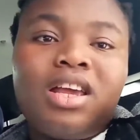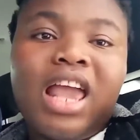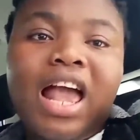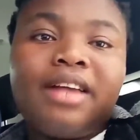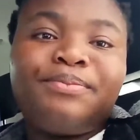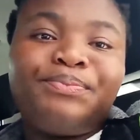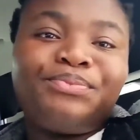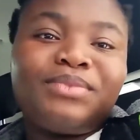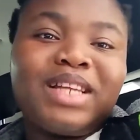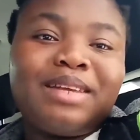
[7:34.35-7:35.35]
Yeah,
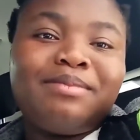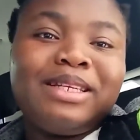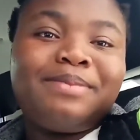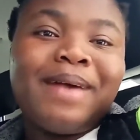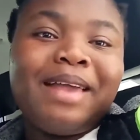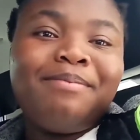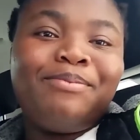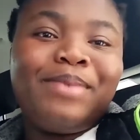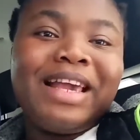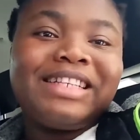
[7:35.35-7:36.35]
meat pie
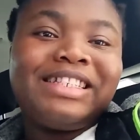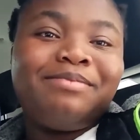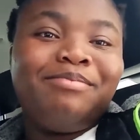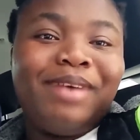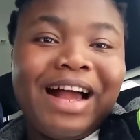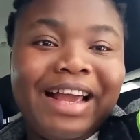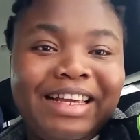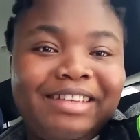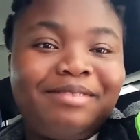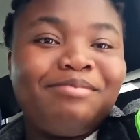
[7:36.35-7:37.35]
baked by
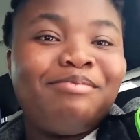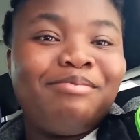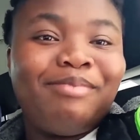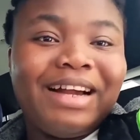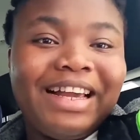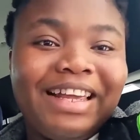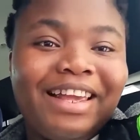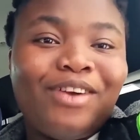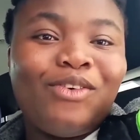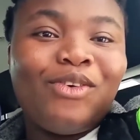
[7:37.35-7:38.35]
my
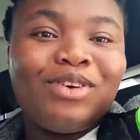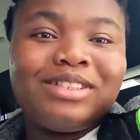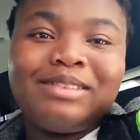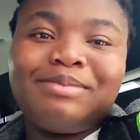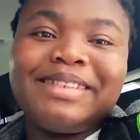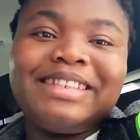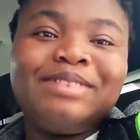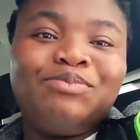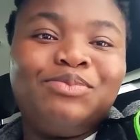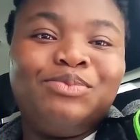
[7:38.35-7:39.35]
husband
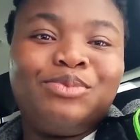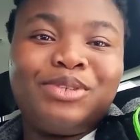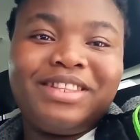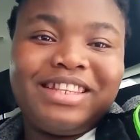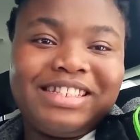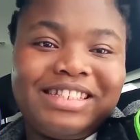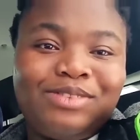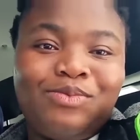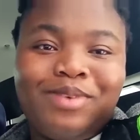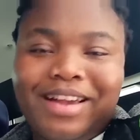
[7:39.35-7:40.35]

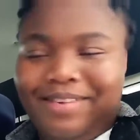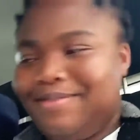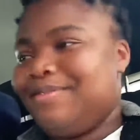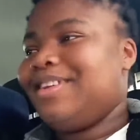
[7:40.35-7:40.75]
brother's wife.